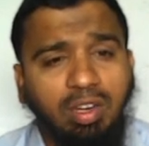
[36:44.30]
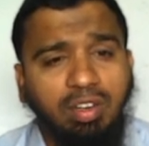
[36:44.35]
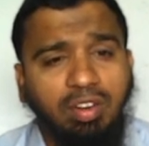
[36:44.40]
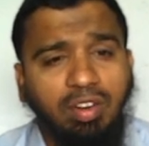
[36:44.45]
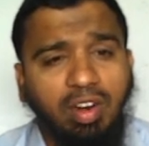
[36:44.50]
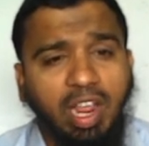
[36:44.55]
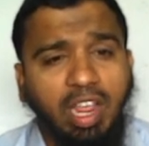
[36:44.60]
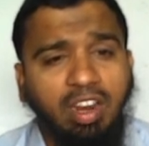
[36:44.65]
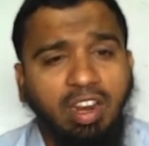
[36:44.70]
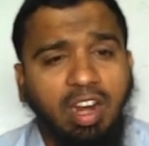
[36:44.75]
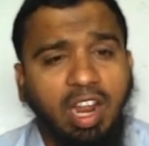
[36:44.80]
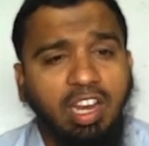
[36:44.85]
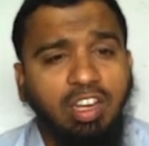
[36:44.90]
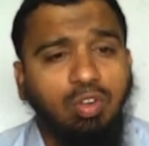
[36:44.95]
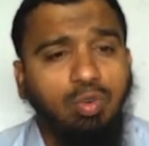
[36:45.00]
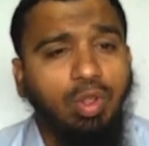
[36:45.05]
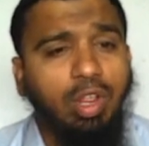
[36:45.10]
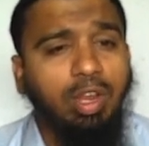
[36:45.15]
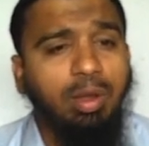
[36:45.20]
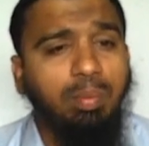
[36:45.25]
trying write
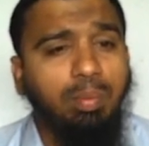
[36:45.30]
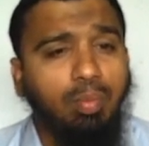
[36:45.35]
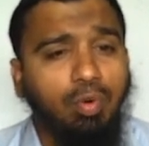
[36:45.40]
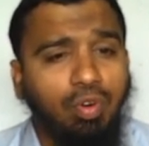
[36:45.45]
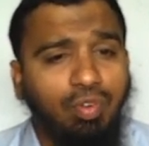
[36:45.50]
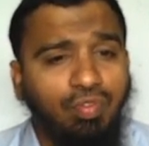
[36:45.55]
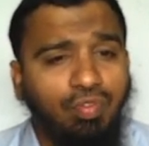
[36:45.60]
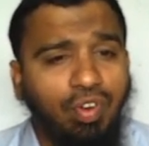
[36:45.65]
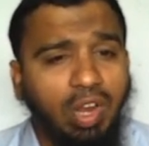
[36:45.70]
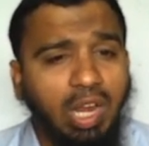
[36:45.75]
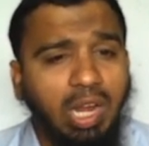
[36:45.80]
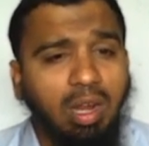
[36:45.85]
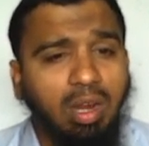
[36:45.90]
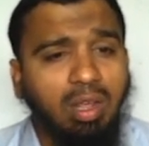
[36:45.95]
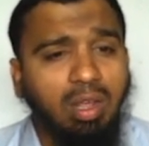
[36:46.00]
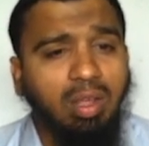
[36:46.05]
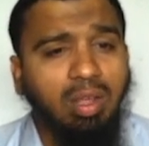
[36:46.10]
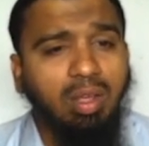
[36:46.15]
to input field.